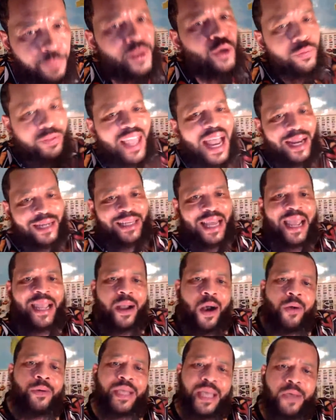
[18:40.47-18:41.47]
You think they
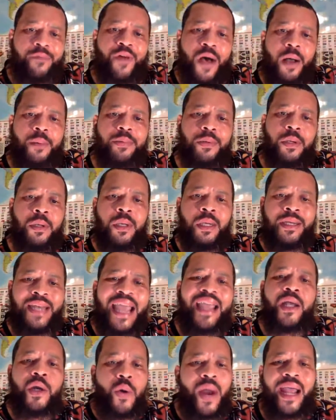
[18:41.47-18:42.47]
gonna give up?
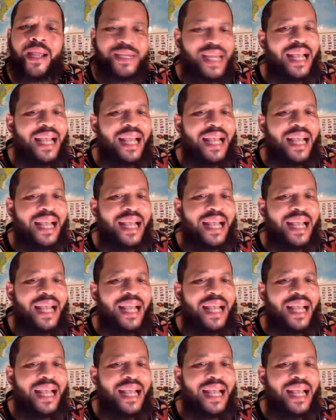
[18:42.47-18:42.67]
They great.